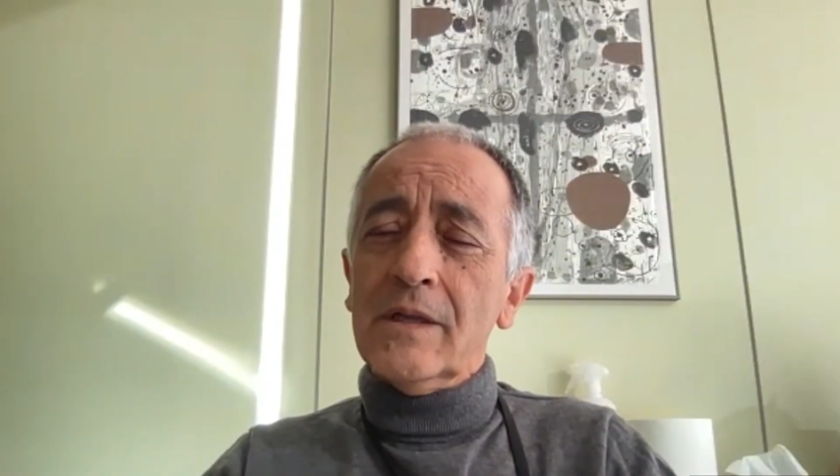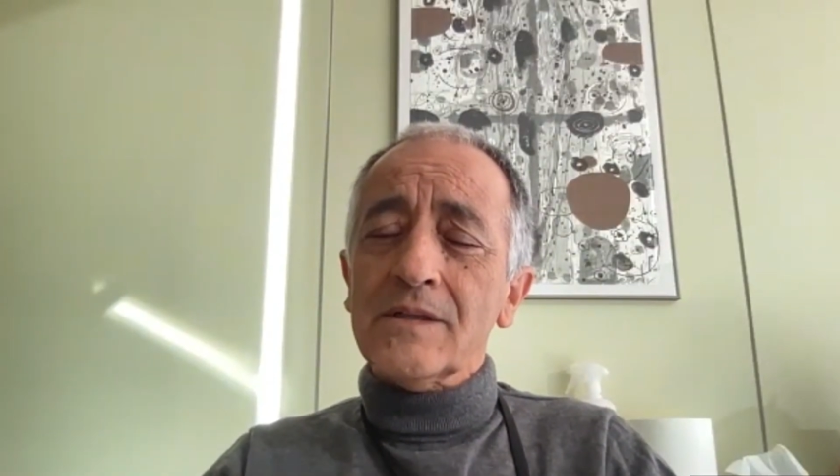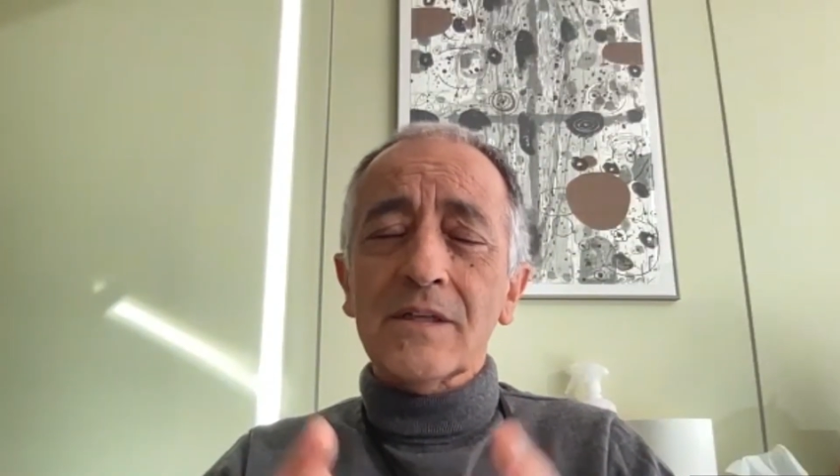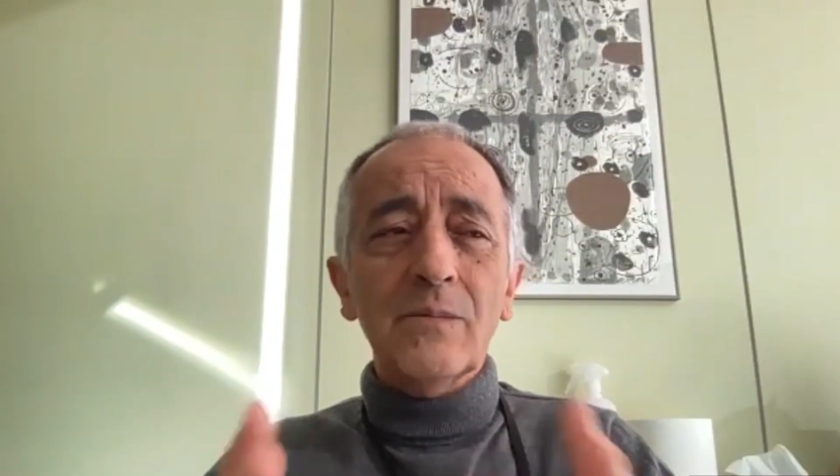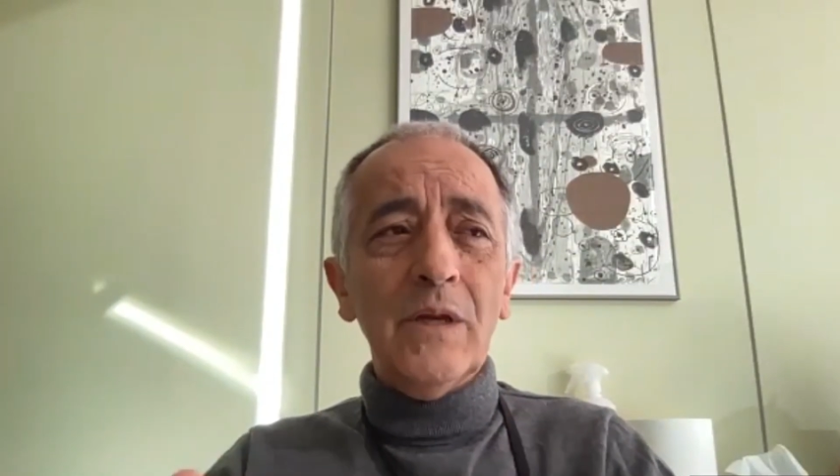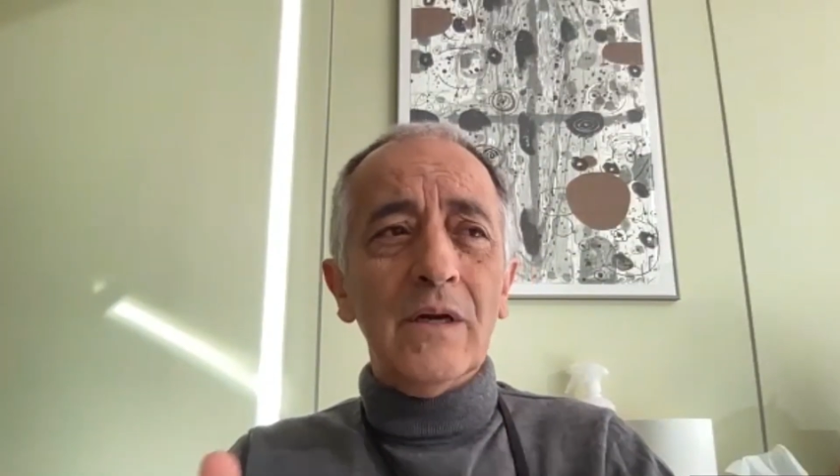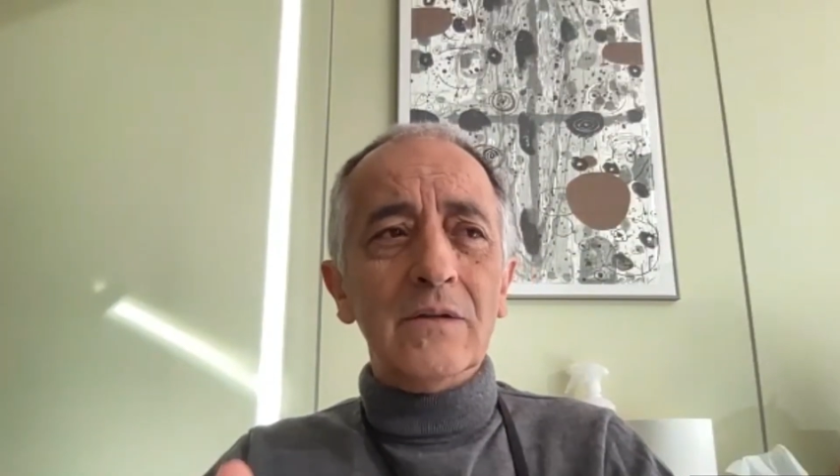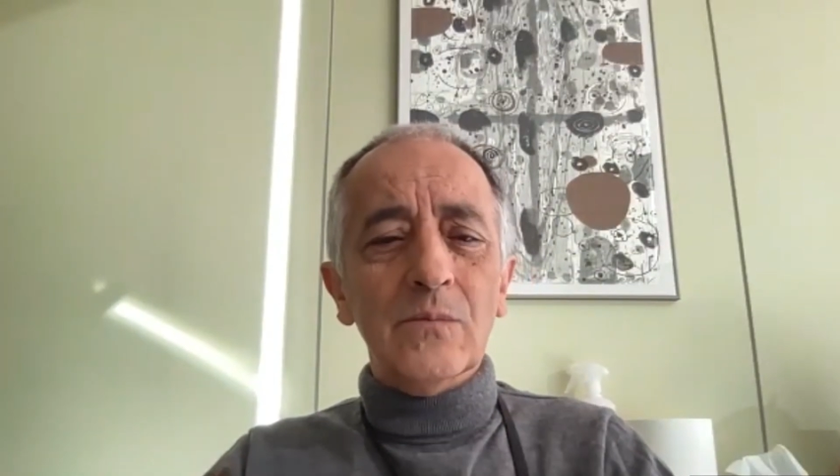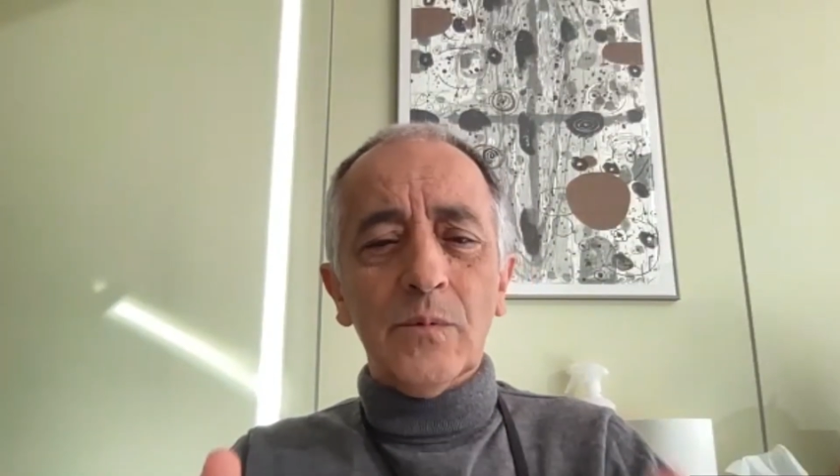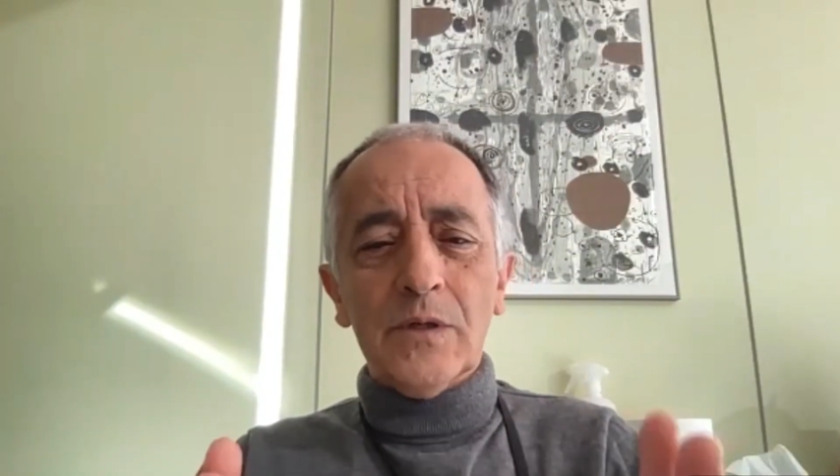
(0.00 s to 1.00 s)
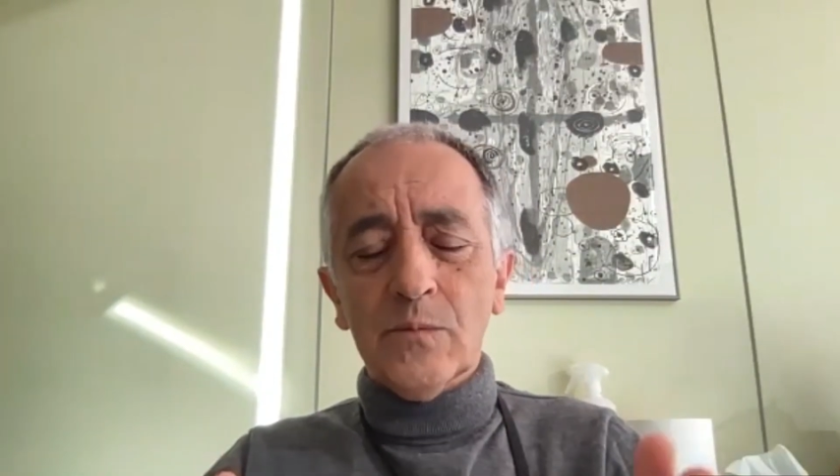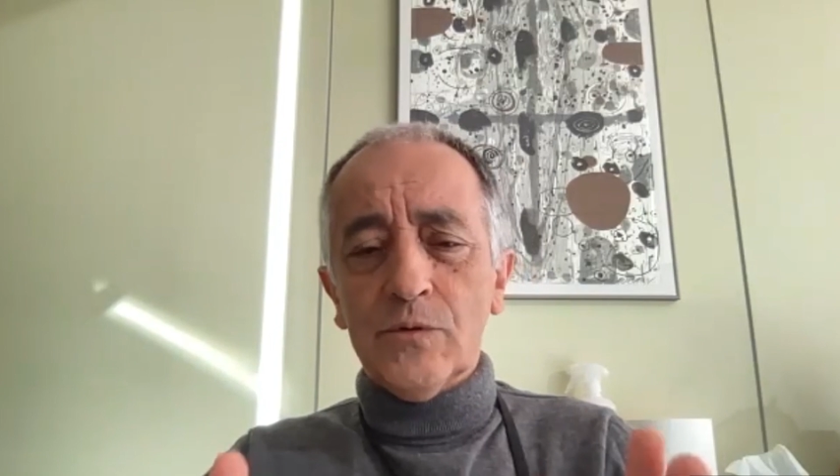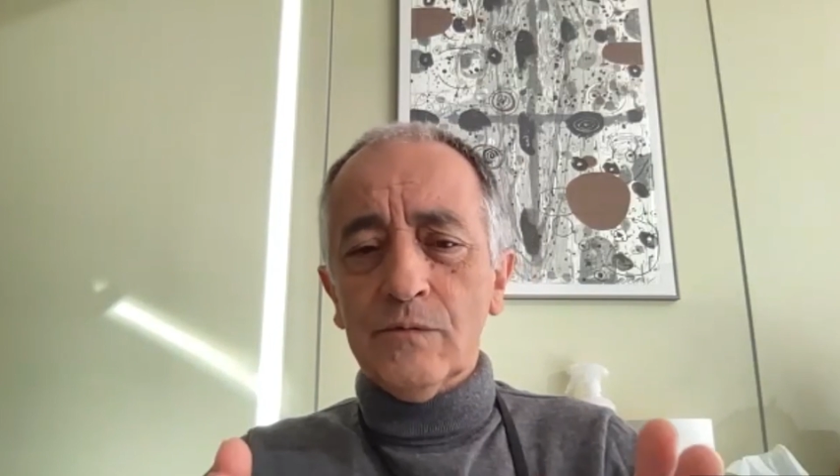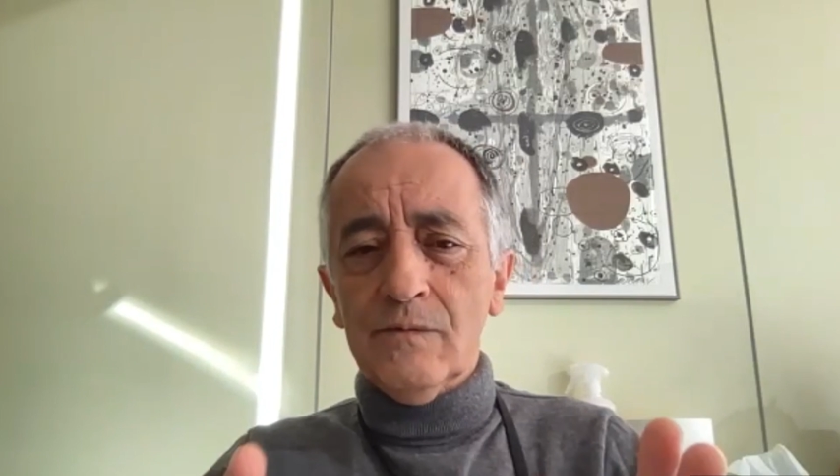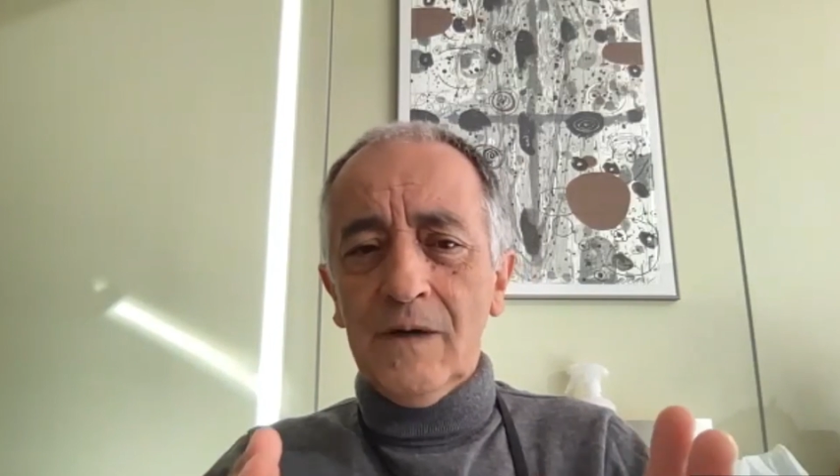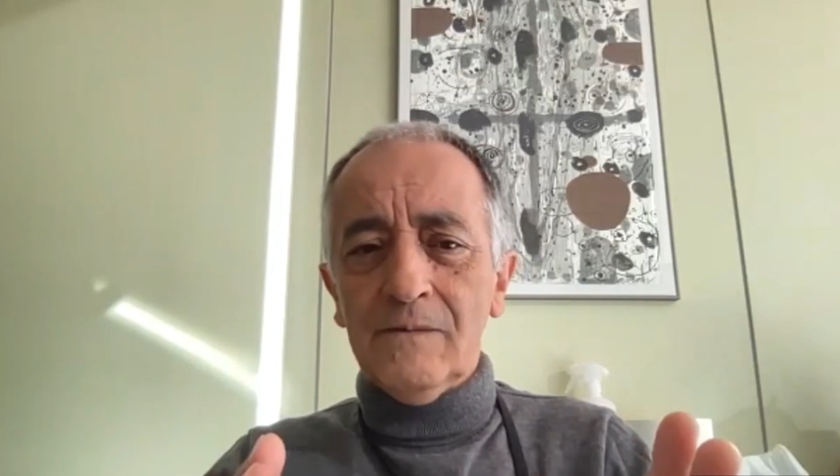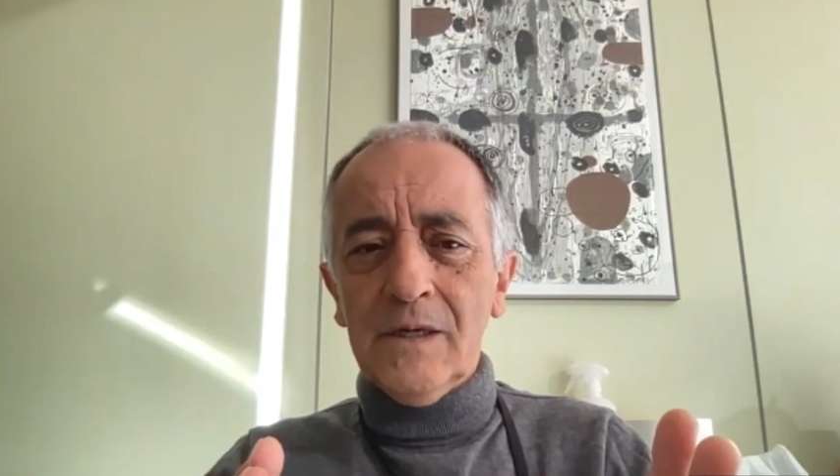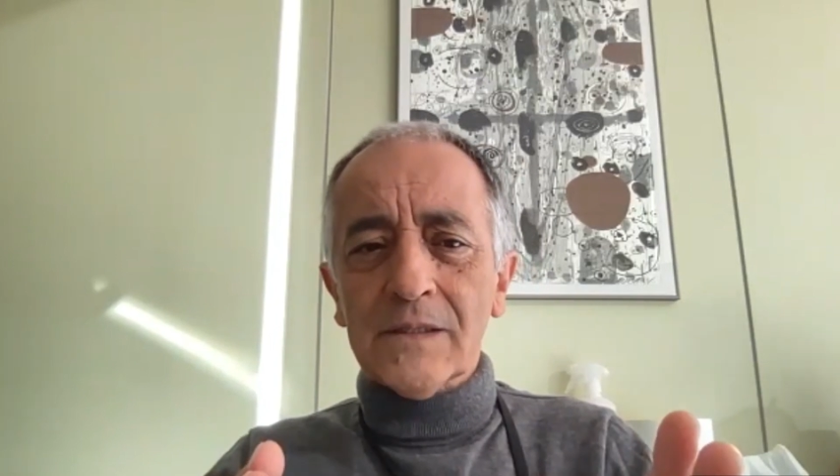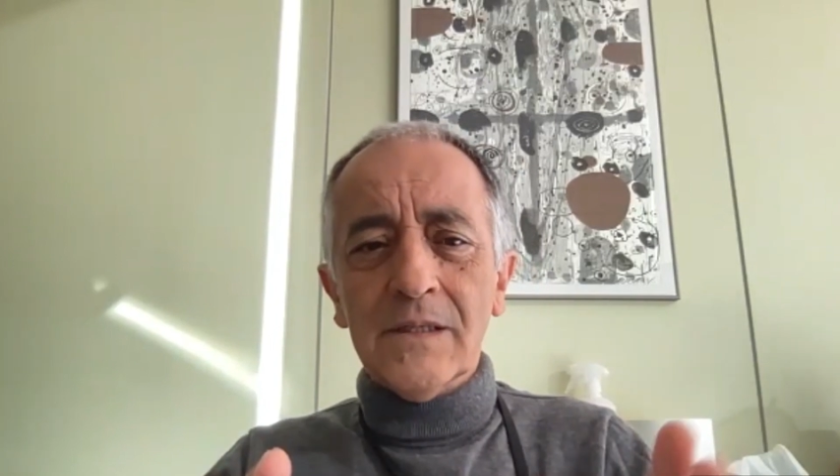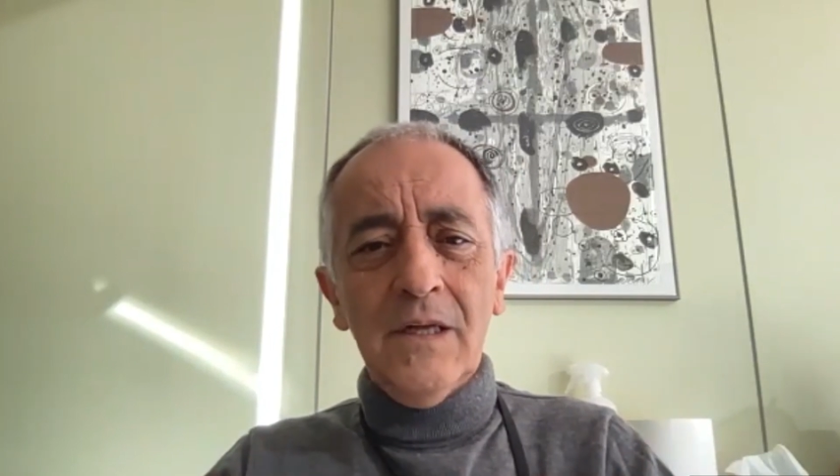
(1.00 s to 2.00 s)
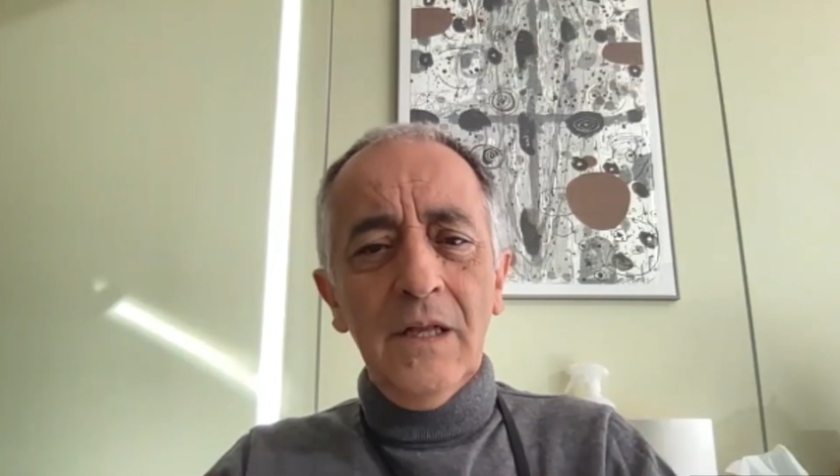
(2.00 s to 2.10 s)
that's similar to Plasmodium vivax,